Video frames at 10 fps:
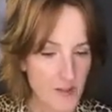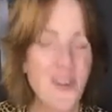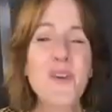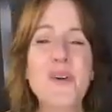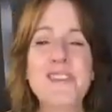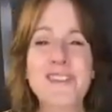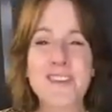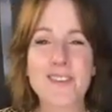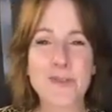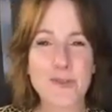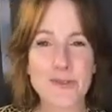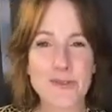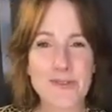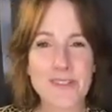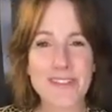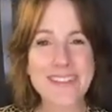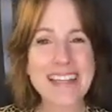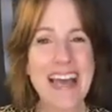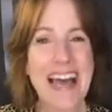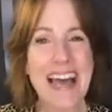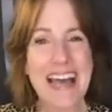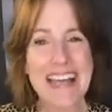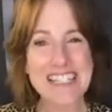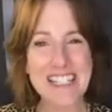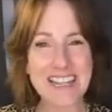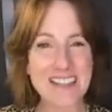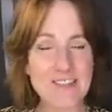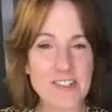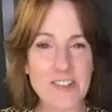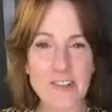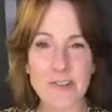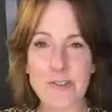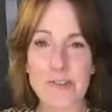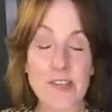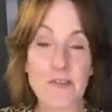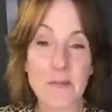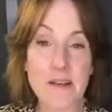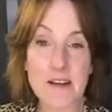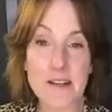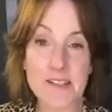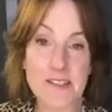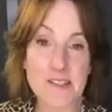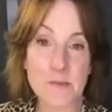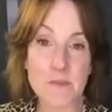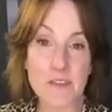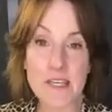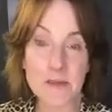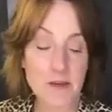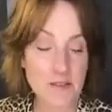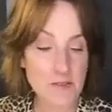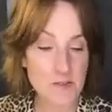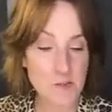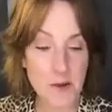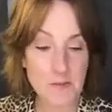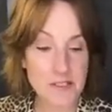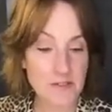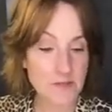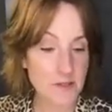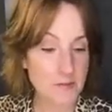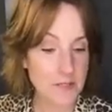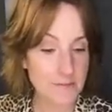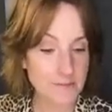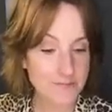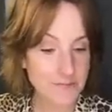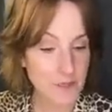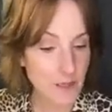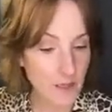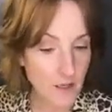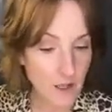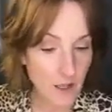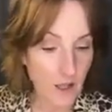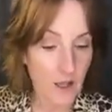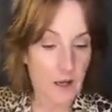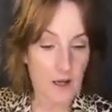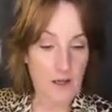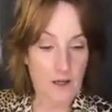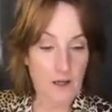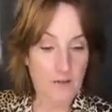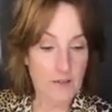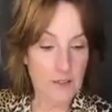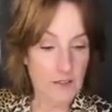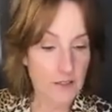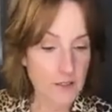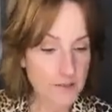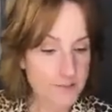Oh, and the Jungle Cruise. Gosh, I love the Jungle Cruise. I haven't been on it since the movie came out, so it's probably different, but love it.